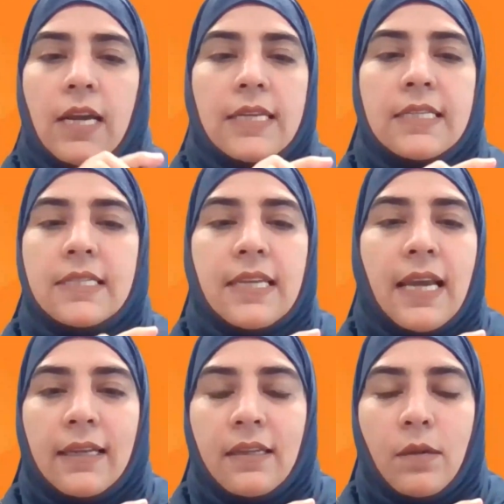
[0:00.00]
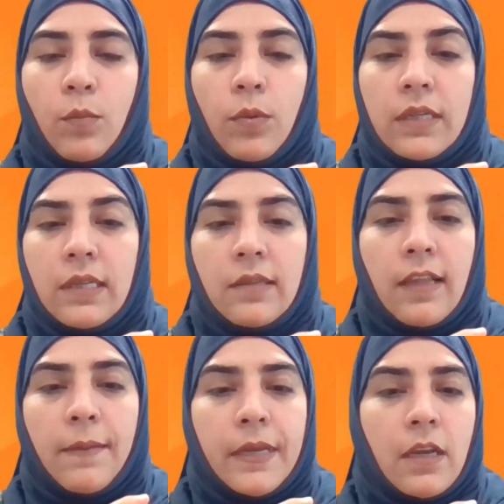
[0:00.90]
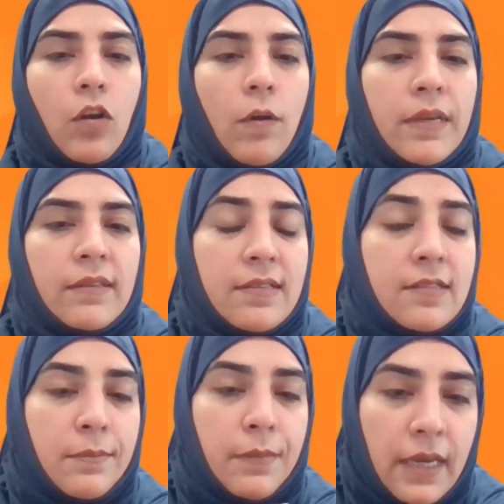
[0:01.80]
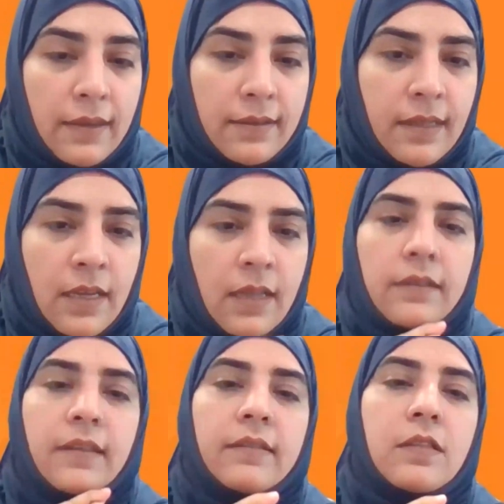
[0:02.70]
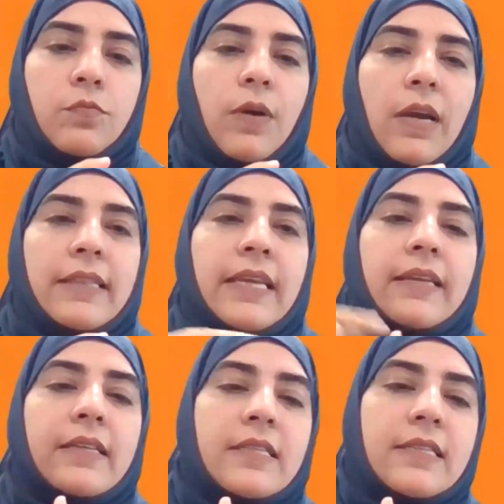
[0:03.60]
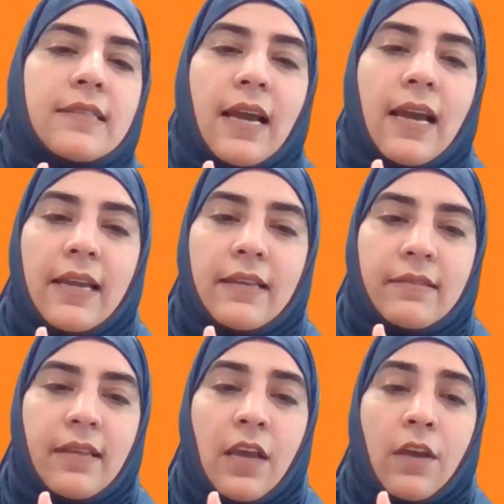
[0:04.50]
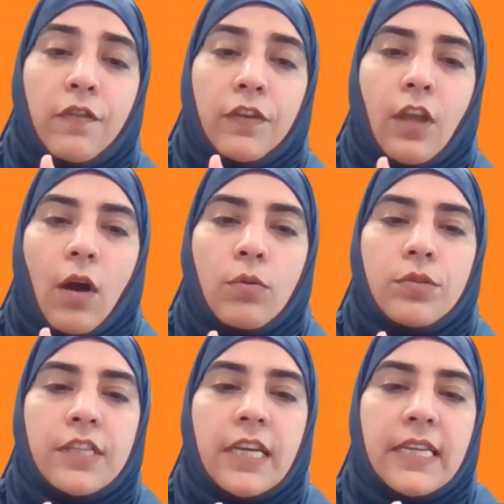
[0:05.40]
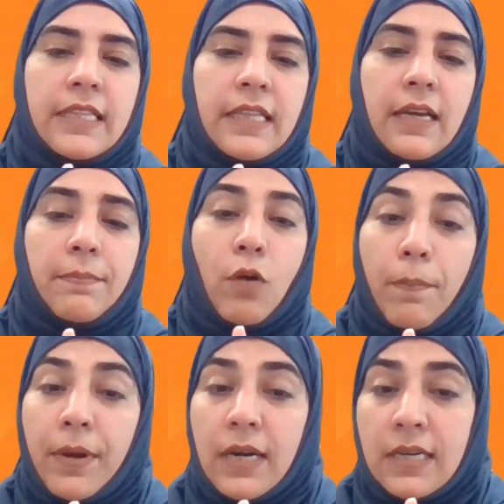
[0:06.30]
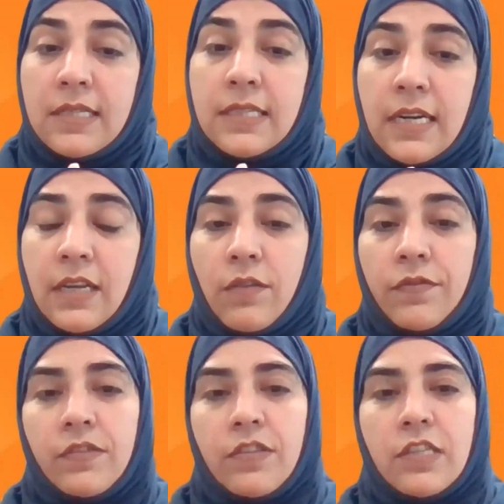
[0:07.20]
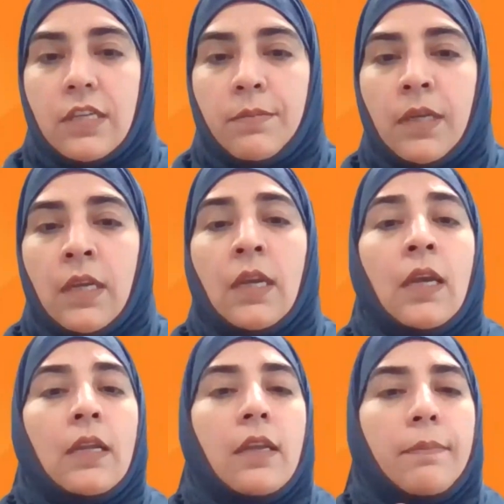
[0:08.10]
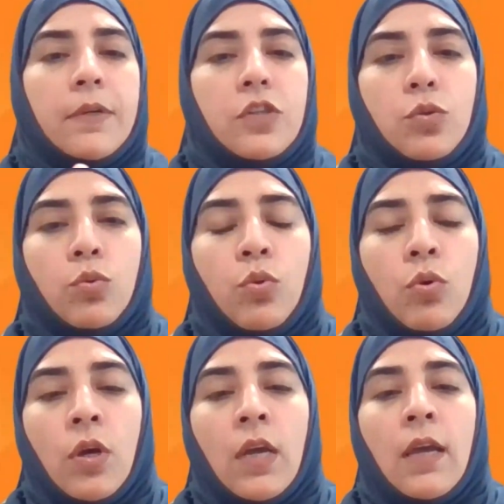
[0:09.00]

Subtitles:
understand what Islamic economic system is. This is why they criticize without getting the proper understanding of the system. Number two,